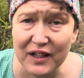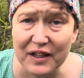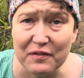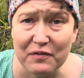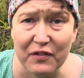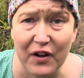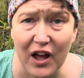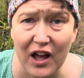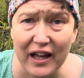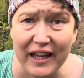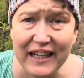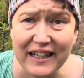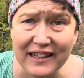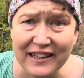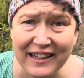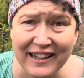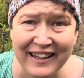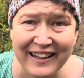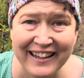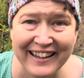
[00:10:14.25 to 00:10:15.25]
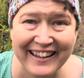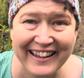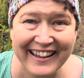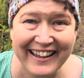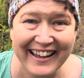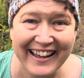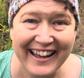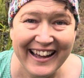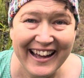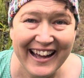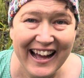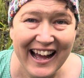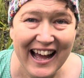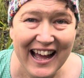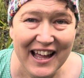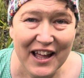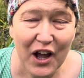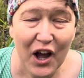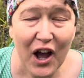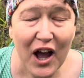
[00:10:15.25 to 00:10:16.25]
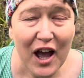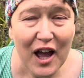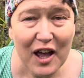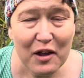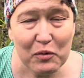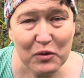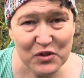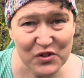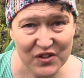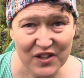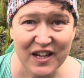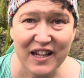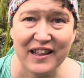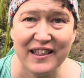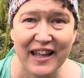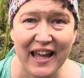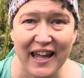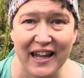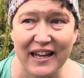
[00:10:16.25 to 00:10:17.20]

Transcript: fine, I was sitting there.